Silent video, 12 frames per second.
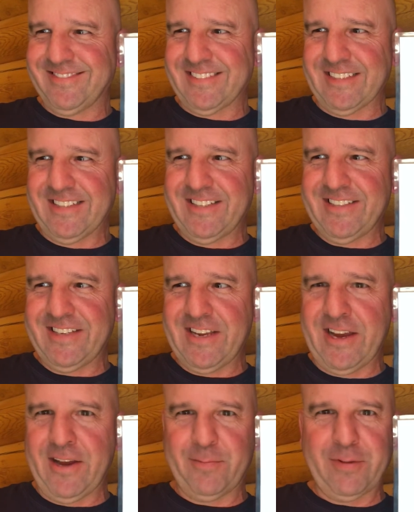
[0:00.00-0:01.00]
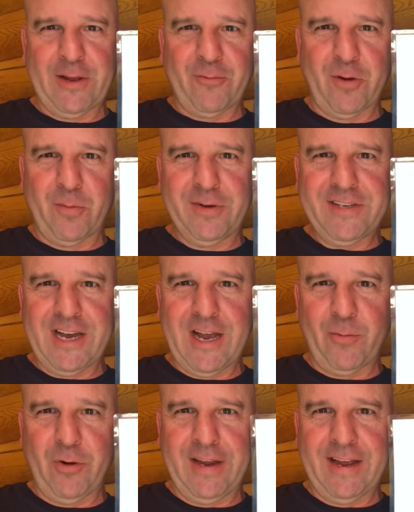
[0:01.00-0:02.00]
Let's see, play it one more time.
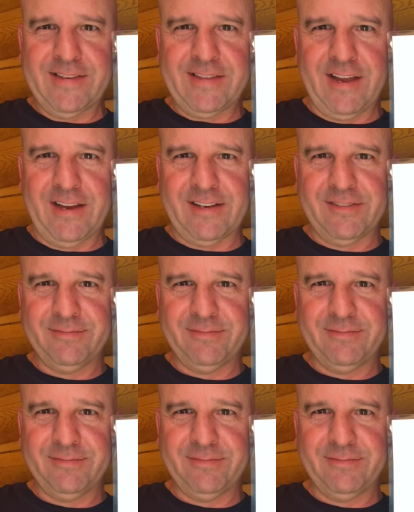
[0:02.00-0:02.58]
What do you guys think?